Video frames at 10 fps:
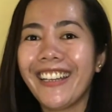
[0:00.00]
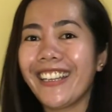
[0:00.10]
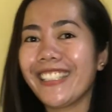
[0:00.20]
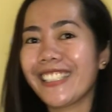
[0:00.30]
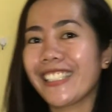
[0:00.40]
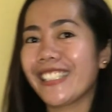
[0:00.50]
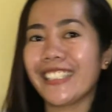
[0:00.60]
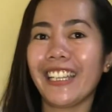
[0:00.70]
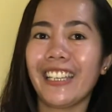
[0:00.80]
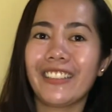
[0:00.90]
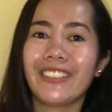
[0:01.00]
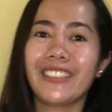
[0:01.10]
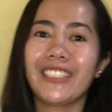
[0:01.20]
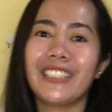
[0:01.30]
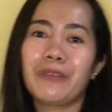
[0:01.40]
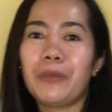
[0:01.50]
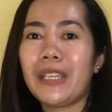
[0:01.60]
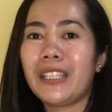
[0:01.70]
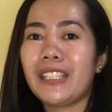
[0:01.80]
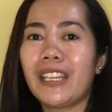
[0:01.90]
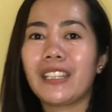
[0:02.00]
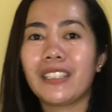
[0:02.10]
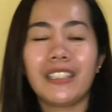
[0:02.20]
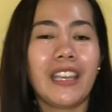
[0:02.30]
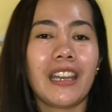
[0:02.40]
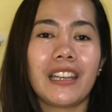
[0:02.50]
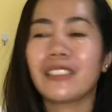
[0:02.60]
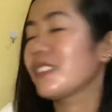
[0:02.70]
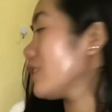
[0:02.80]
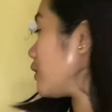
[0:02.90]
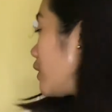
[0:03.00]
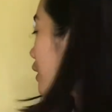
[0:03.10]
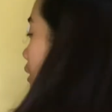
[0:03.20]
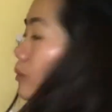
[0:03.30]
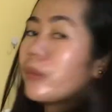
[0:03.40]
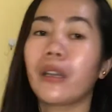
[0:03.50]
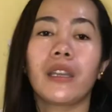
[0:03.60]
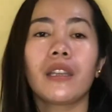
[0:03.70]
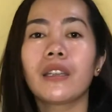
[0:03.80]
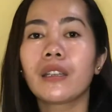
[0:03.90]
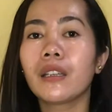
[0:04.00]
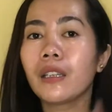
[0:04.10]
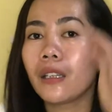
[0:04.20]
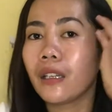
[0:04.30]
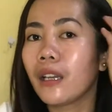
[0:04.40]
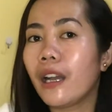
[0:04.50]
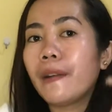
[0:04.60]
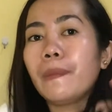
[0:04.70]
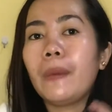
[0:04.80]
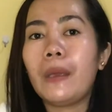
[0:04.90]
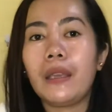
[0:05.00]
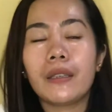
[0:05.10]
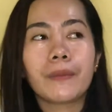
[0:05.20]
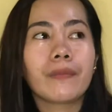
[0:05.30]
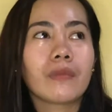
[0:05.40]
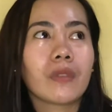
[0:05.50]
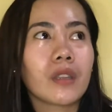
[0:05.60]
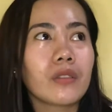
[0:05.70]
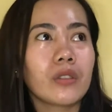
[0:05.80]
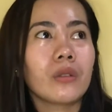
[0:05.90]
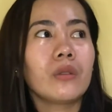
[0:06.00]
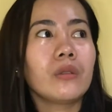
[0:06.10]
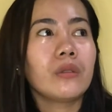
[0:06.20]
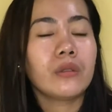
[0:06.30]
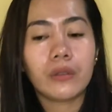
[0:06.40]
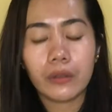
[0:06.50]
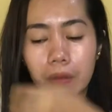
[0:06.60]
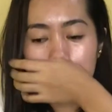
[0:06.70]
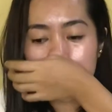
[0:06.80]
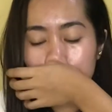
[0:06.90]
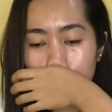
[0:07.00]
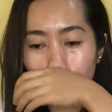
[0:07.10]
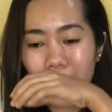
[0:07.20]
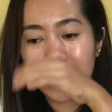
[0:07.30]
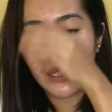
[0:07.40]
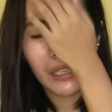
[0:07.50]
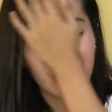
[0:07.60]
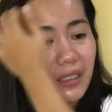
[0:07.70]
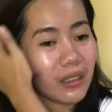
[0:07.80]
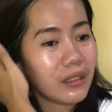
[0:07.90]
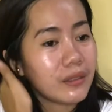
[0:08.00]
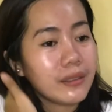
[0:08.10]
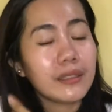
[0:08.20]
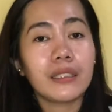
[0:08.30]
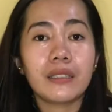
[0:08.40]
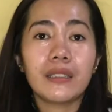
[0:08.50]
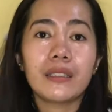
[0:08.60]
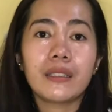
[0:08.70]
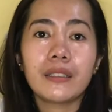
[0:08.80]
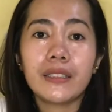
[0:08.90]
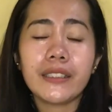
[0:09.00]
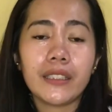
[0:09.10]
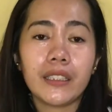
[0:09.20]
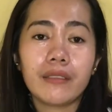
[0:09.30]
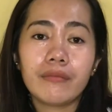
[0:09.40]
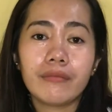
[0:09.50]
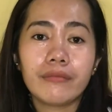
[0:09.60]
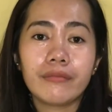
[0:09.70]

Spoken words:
Ayan sa likod, ano pic niya. Yeah, so that's my hobby. So yeah, that's it.